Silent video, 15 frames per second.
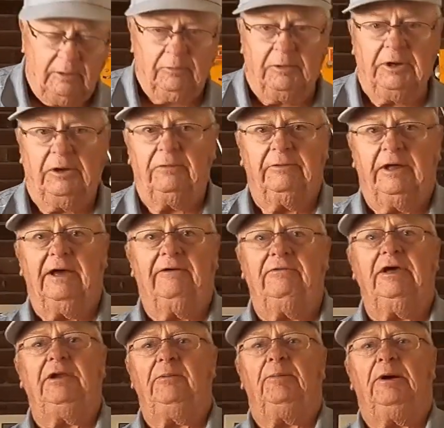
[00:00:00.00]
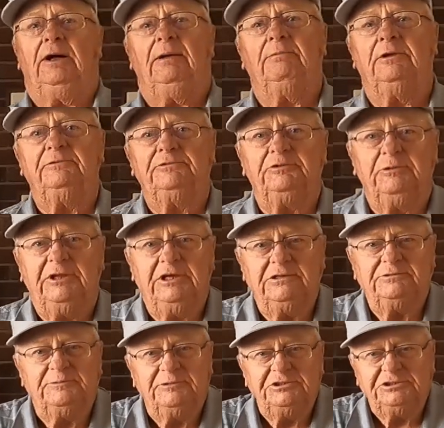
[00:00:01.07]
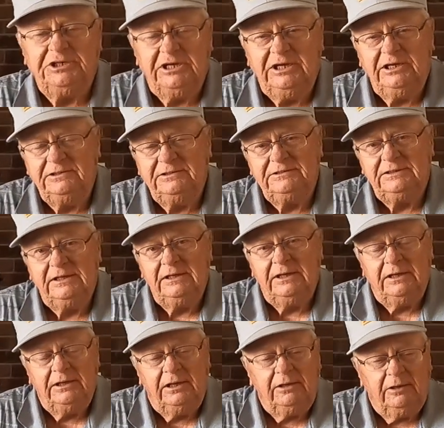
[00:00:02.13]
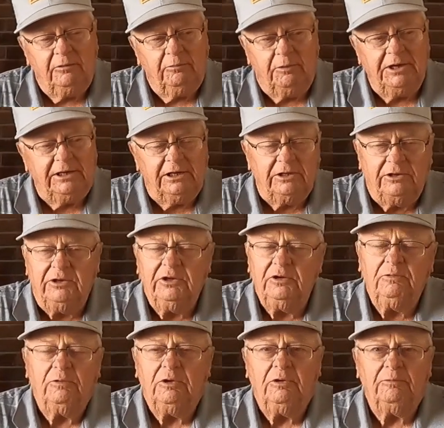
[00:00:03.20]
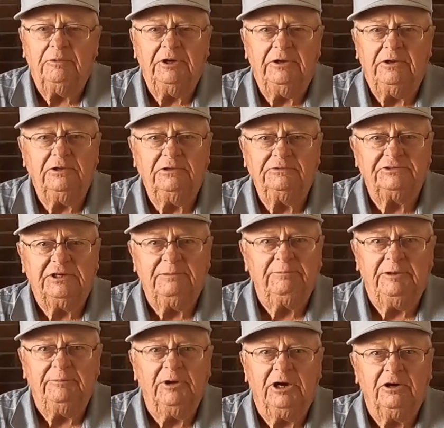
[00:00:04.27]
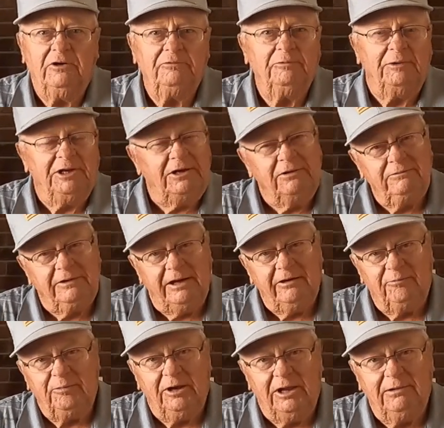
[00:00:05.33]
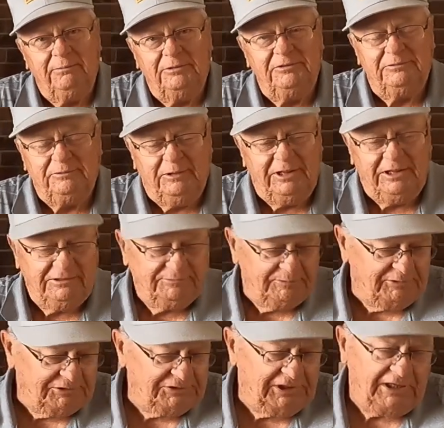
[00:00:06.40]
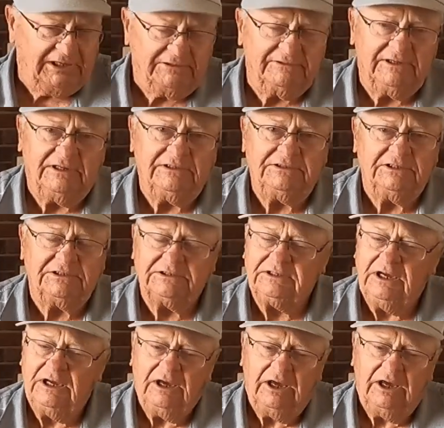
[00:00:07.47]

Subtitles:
We don't have any problems with these machines. We can do what we do simply because we don't have problems with these machines. They just